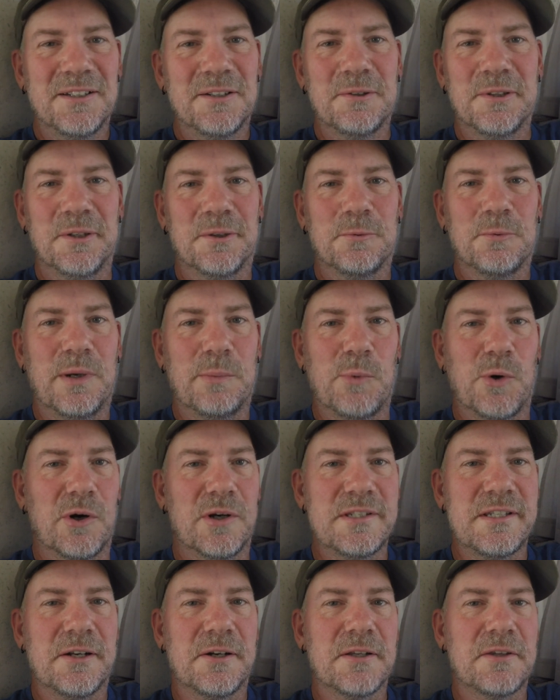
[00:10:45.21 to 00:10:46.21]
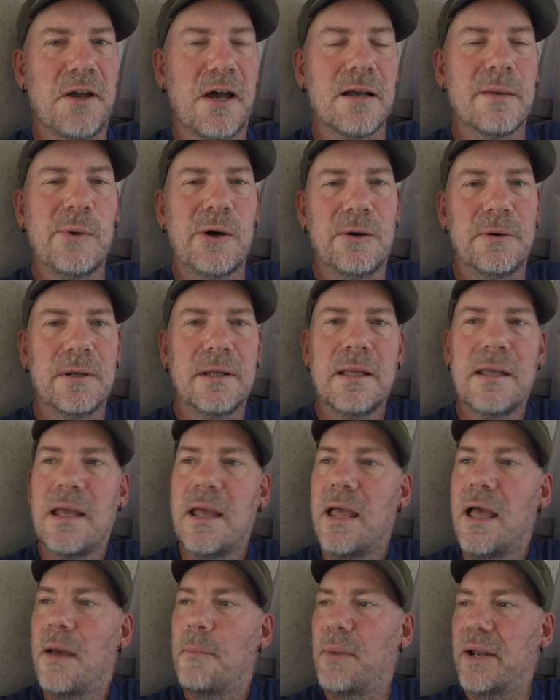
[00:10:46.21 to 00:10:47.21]
What more is there to talk about?
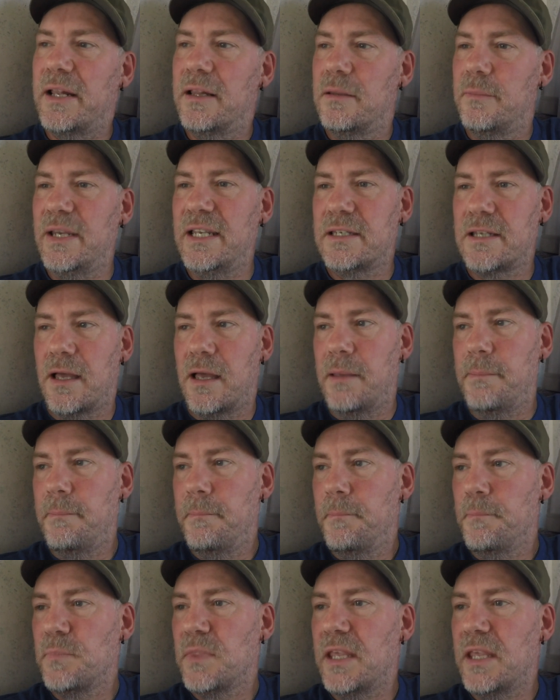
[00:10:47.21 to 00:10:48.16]
But in the meantime,